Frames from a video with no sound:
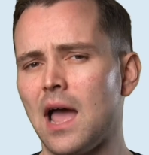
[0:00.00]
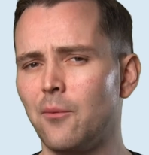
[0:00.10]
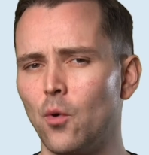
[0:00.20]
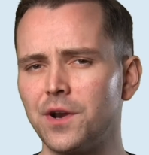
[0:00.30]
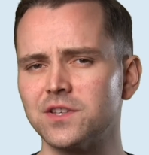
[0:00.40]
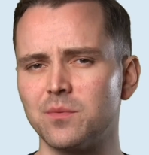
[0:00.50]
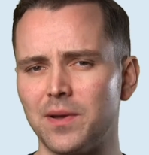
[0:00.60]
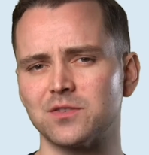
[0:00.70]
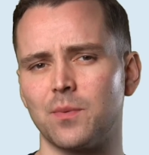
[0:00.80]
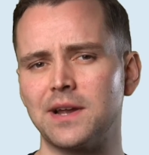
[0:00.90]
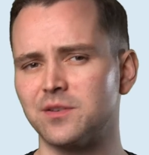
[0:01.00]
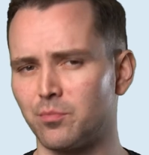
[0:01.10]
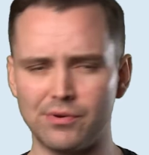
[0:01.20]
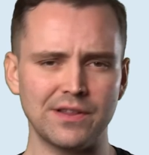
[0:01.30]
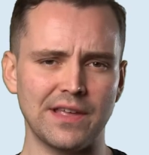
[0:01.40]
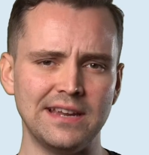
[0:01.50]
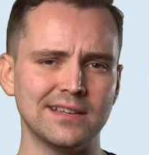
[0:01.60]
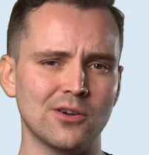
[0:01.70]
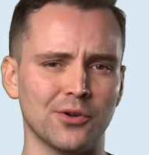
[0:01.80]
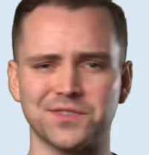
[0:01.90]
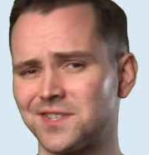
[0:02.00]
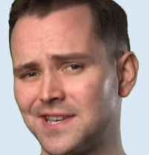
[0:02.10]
And what is the best way to bring the heating costs